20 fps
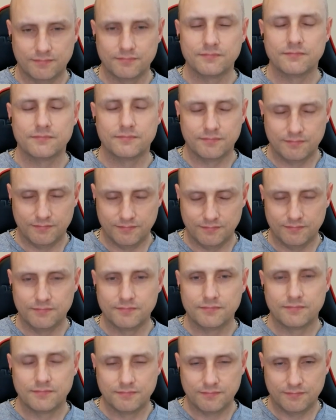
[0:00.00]

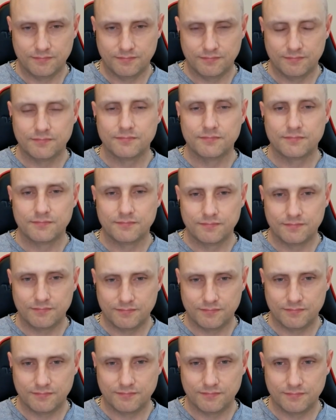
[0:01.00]

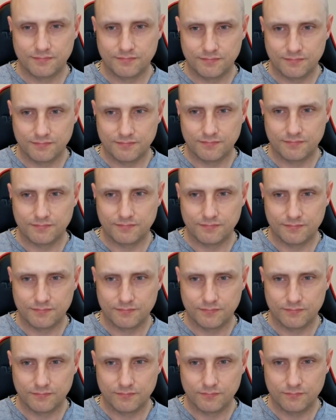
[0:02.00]

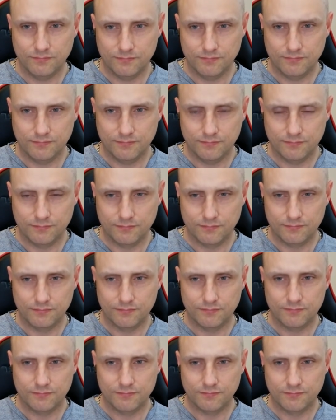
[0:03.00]
The person shown says nothing.